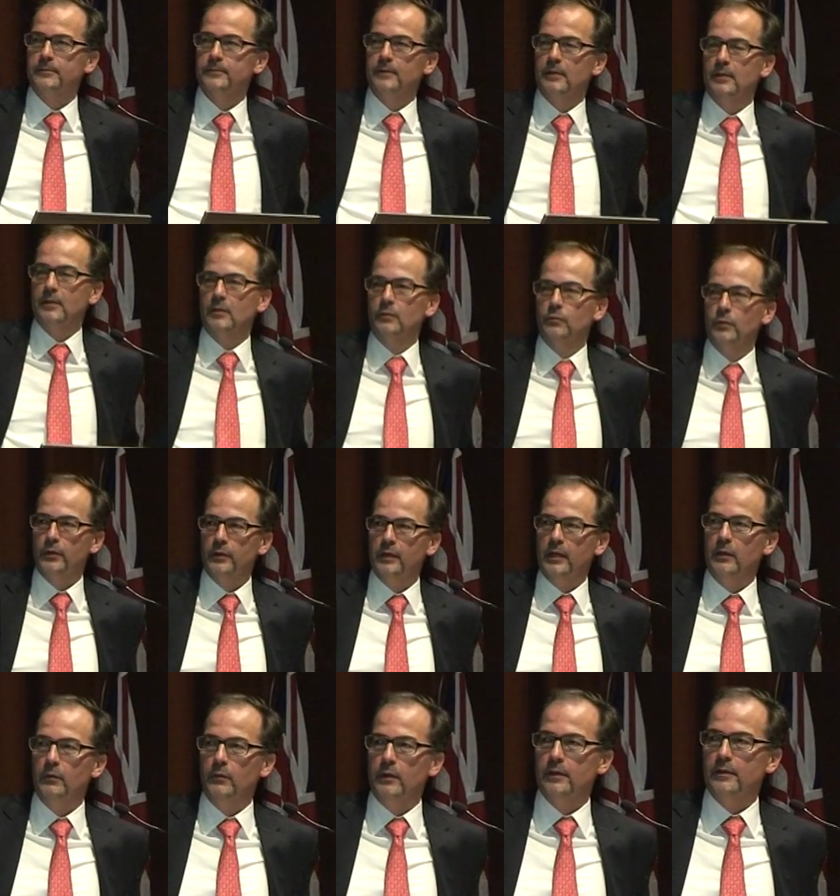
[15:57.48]
of
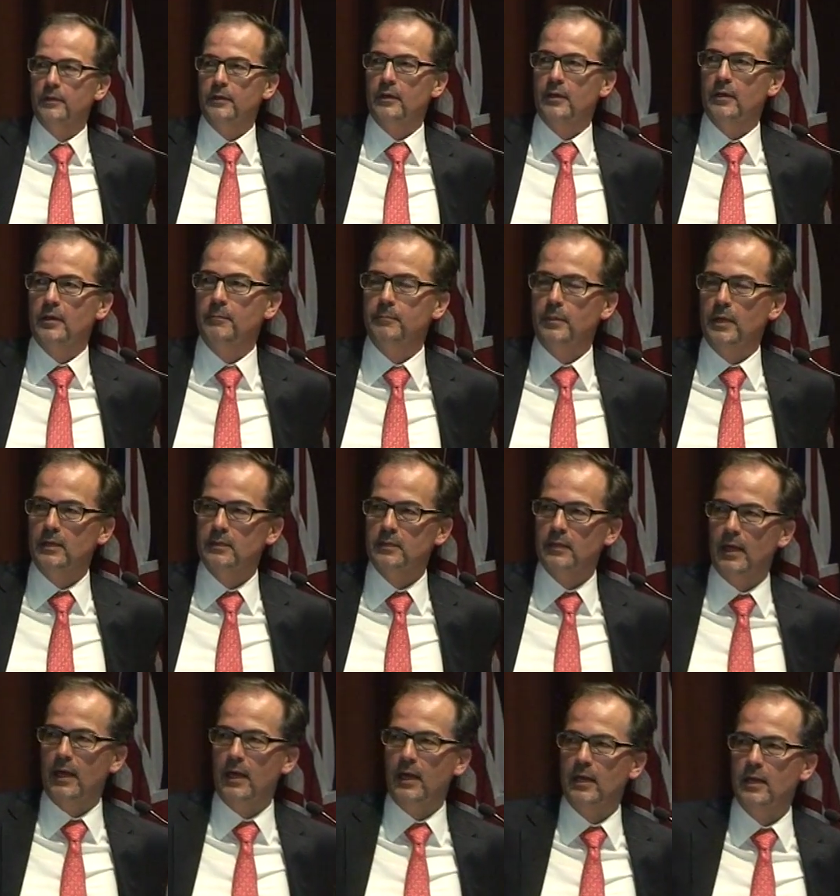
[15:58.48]
working with
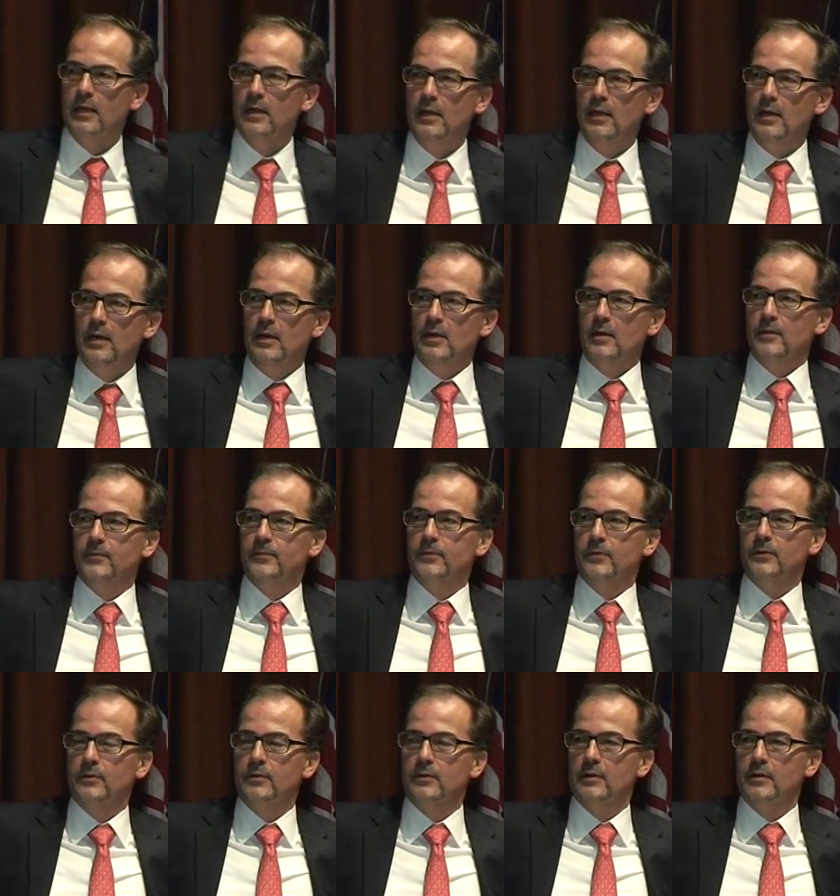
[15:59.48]
P&I
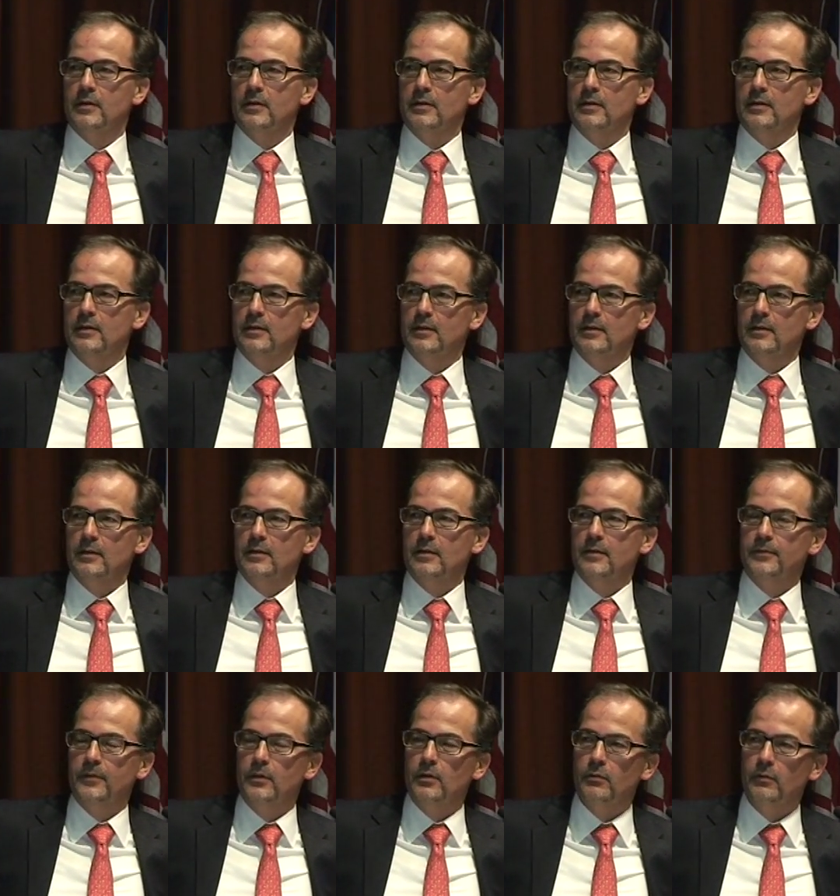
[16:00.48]
for
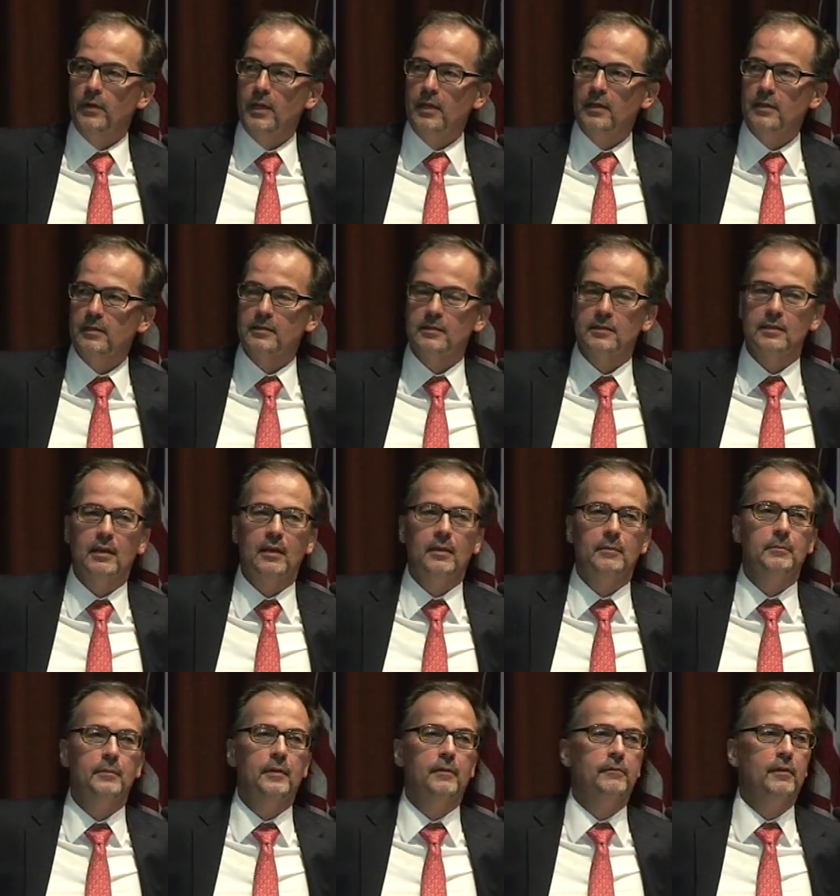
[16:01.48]
a few years.
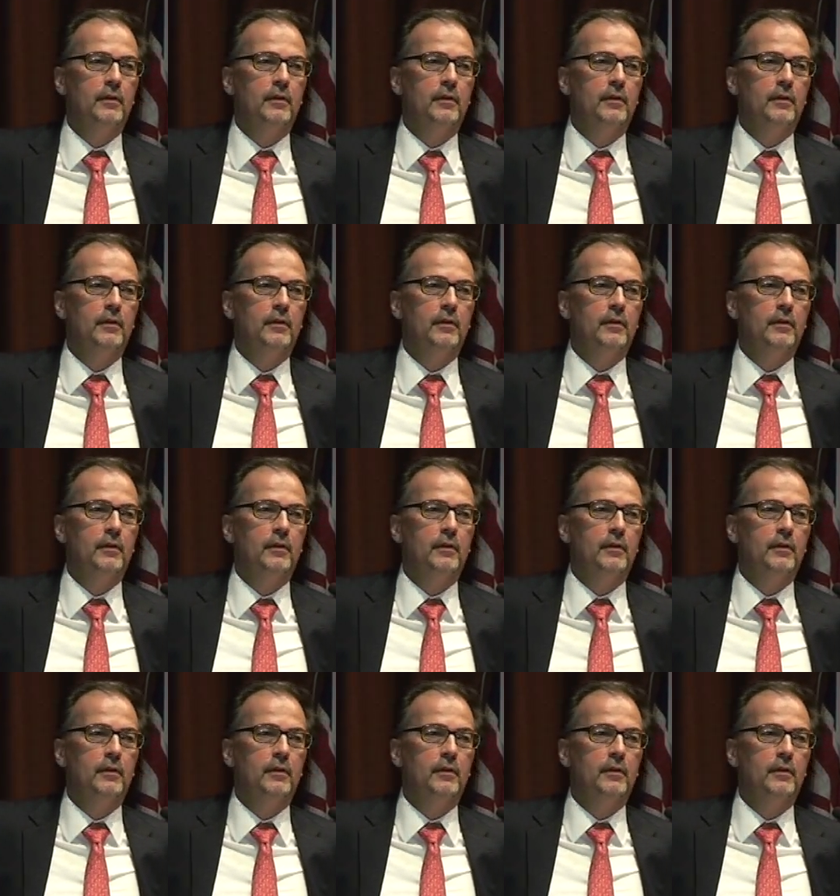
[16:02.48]
I'm